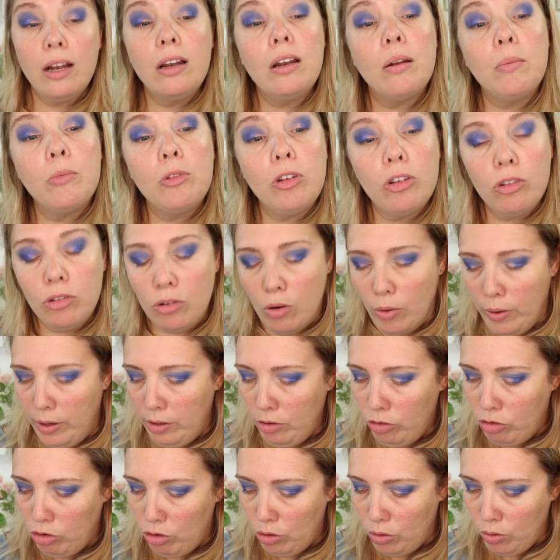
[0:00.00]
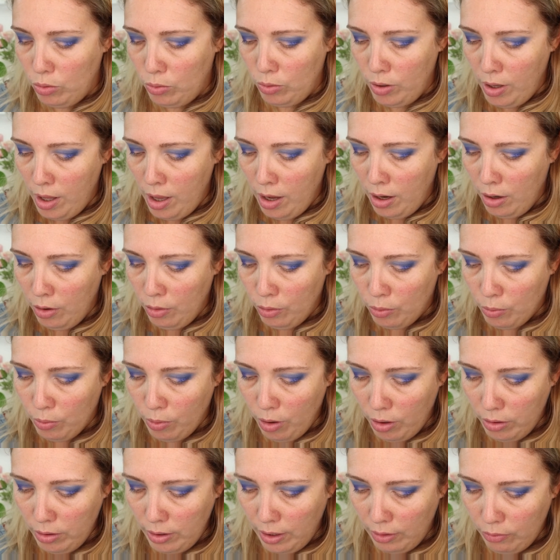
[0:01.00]
And I'm just going to
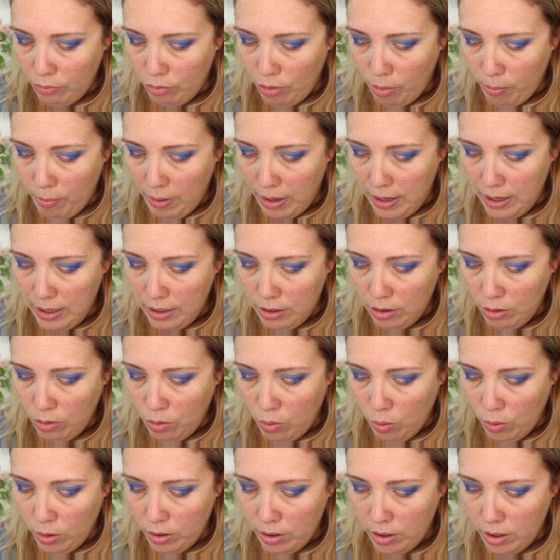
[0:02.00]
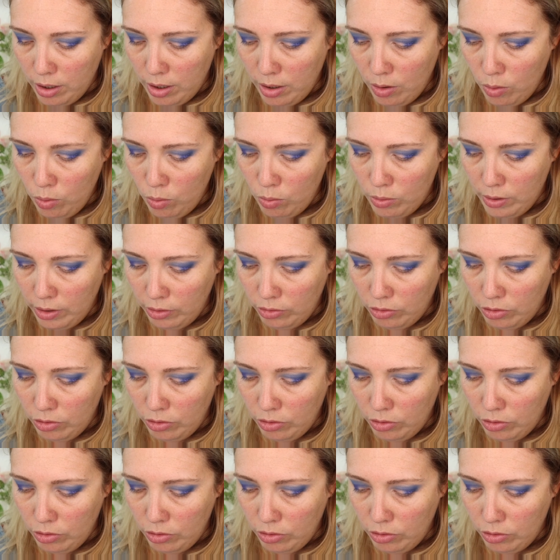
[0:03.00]
run that from my inner corner. Oh,